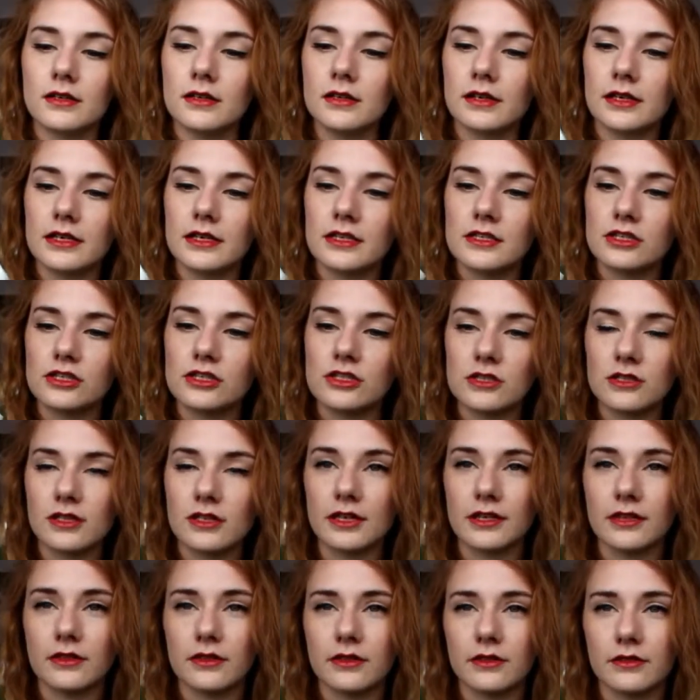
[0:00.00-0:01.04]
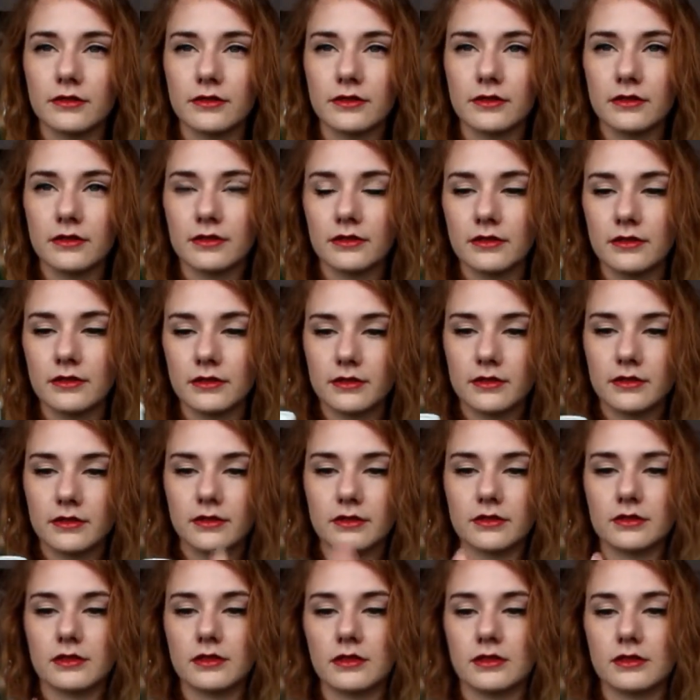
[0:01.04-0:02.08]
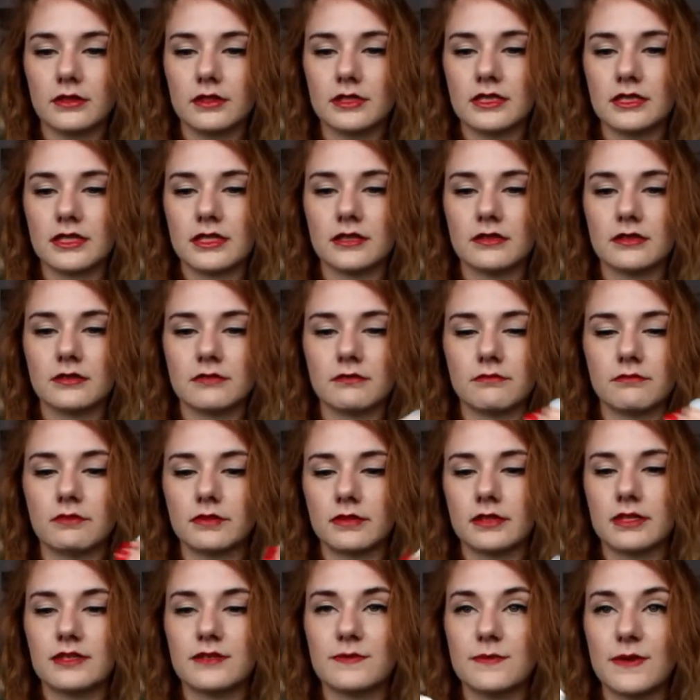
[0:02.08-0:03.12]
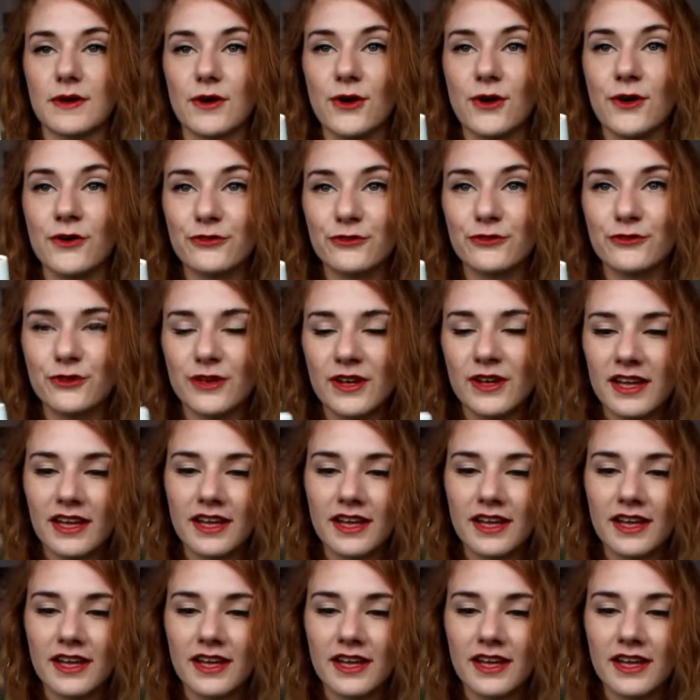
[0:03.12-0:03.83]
And it's just like you take this bit off